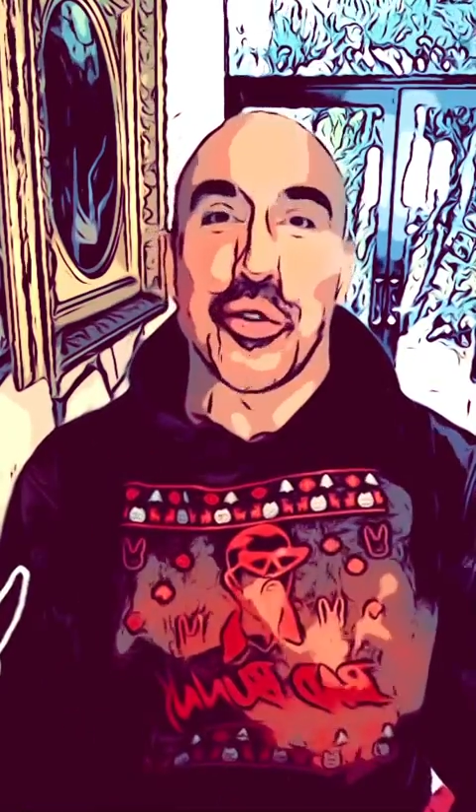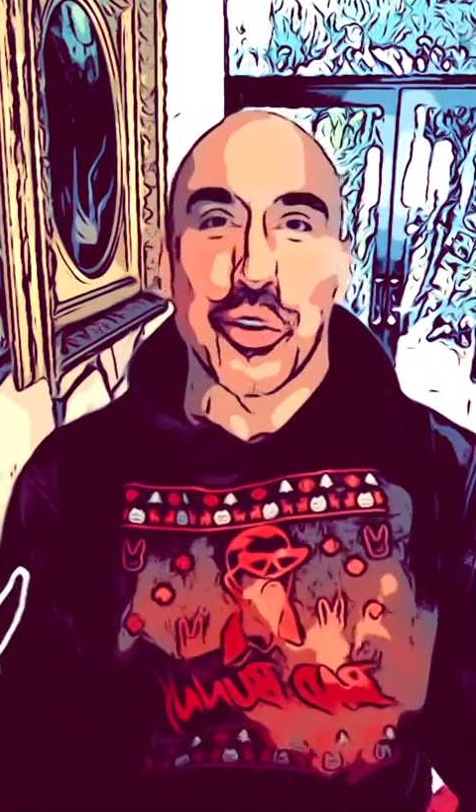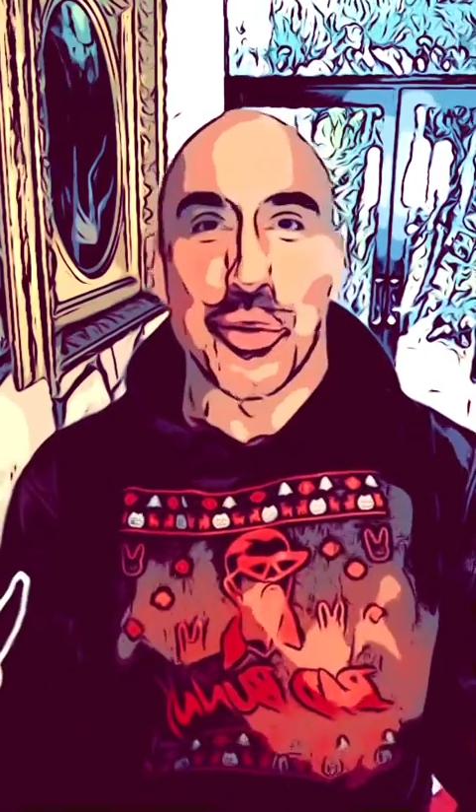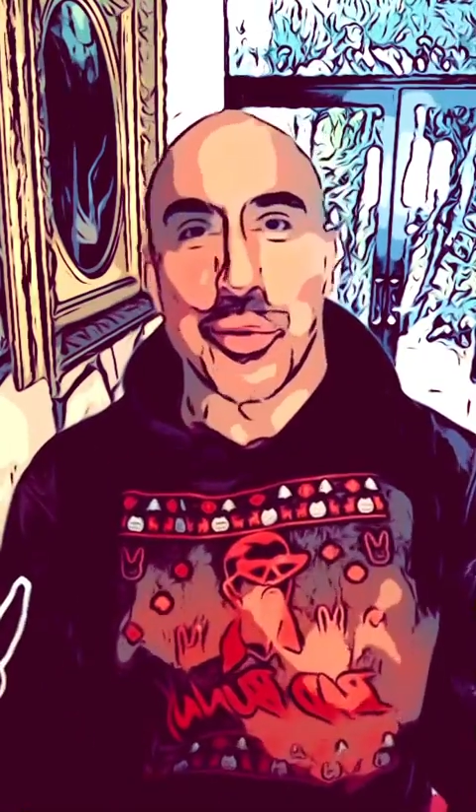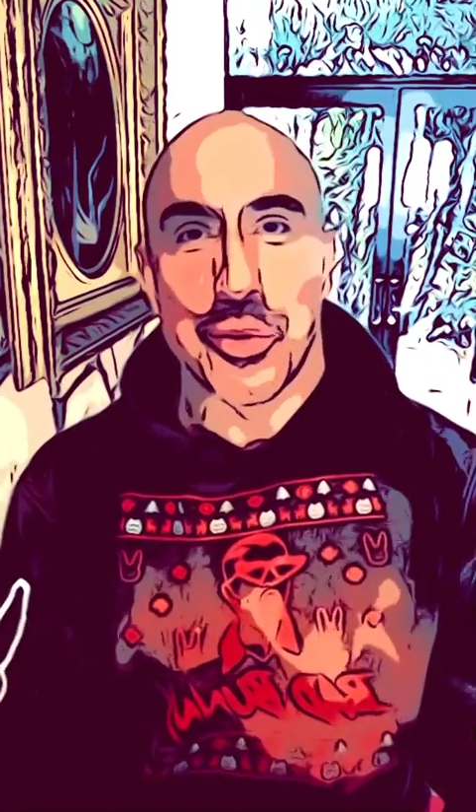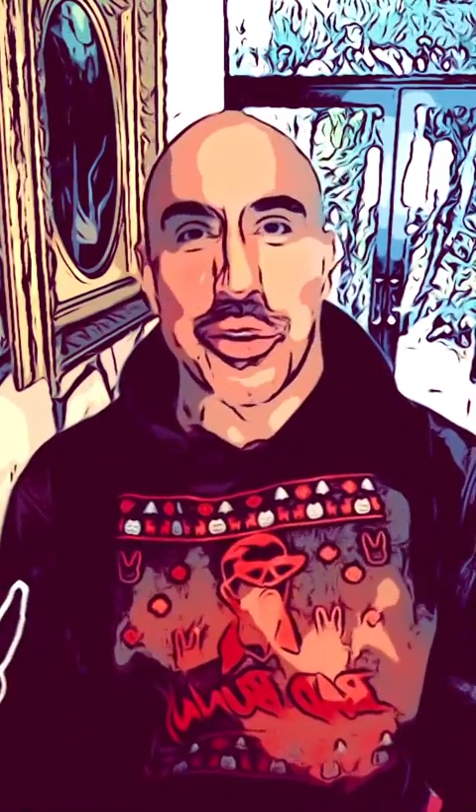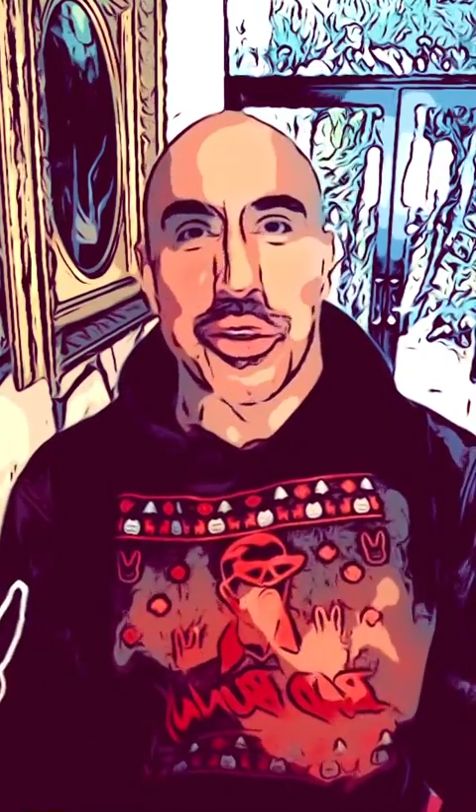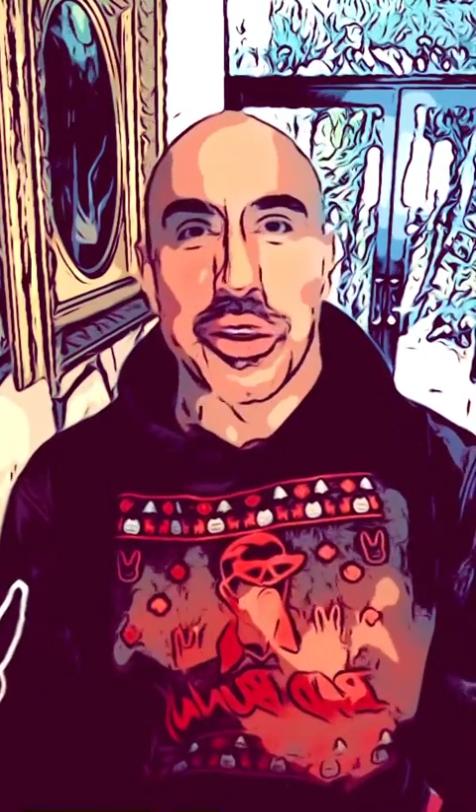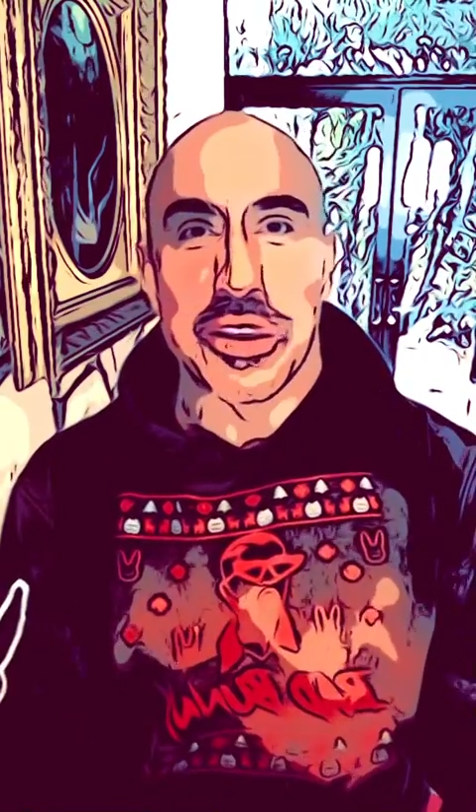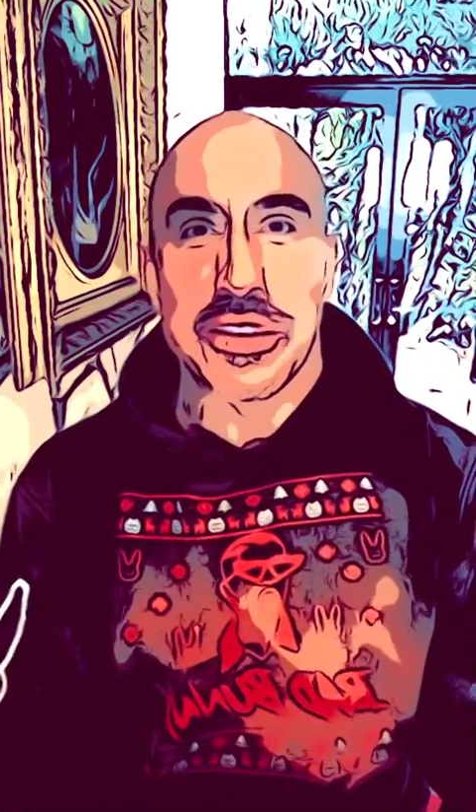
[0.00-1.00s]
you
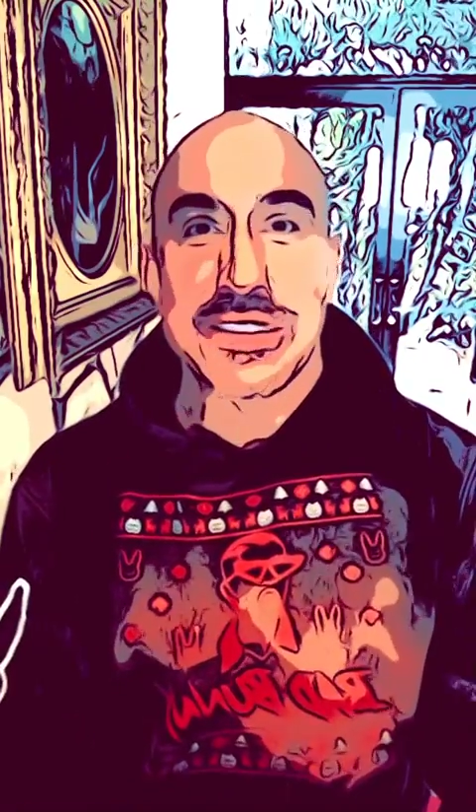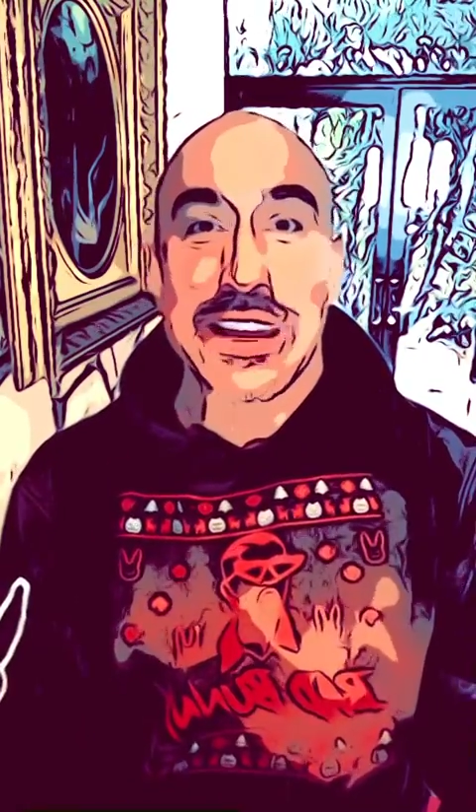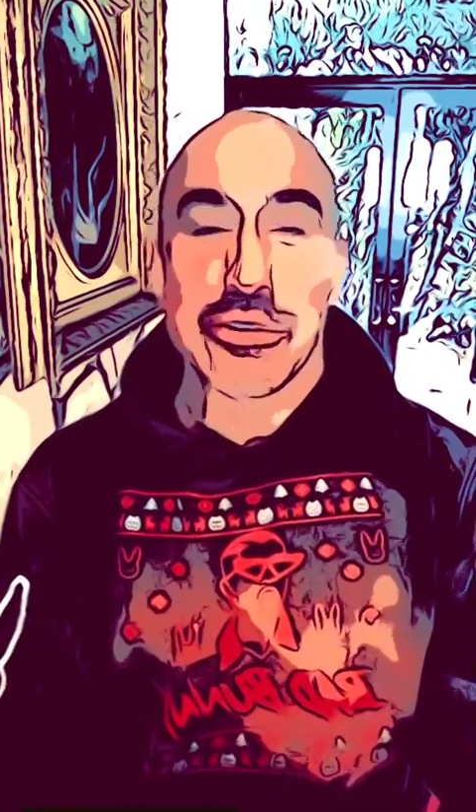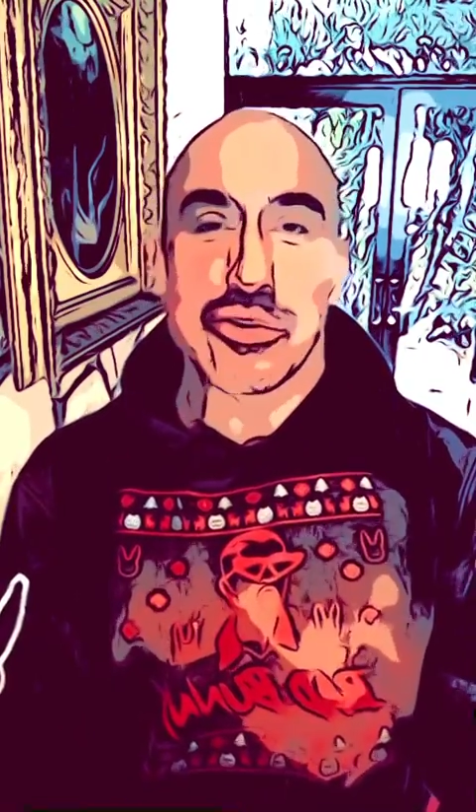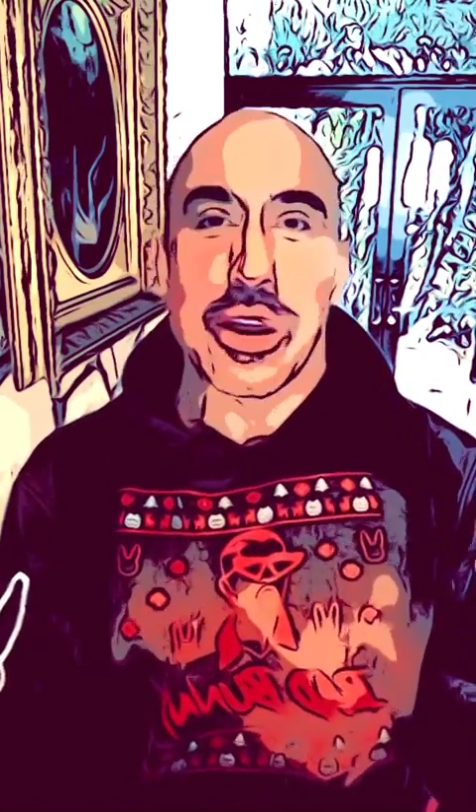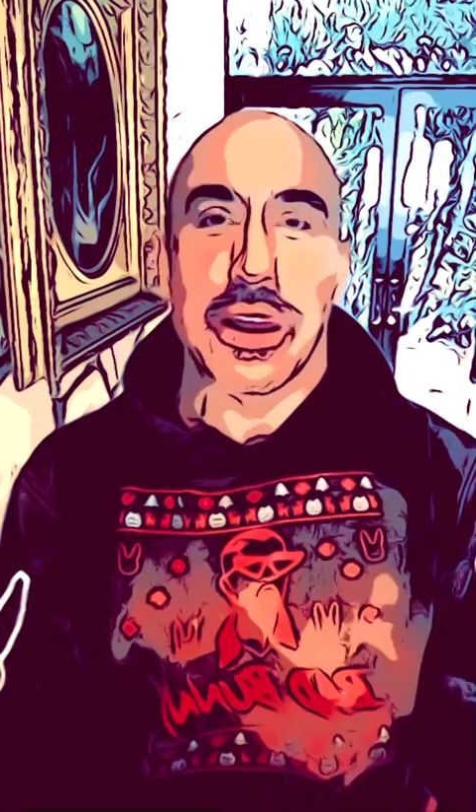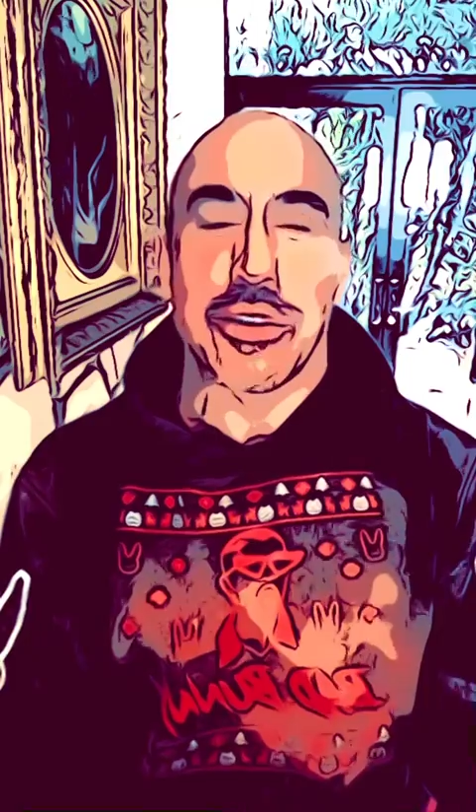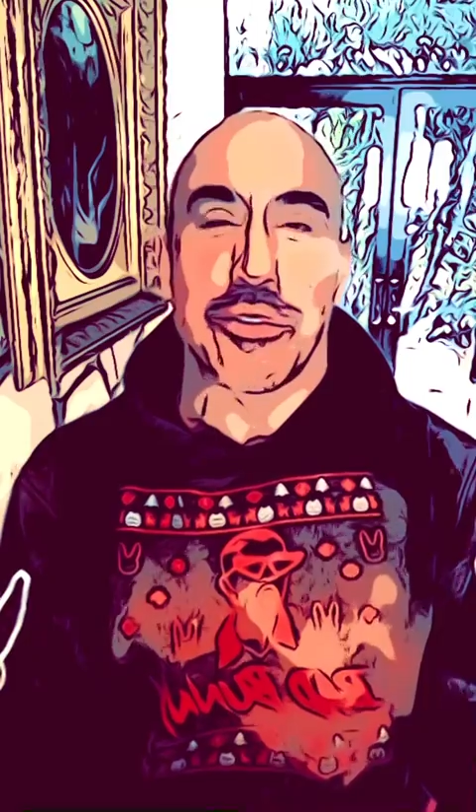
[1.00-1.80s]
the soundtrack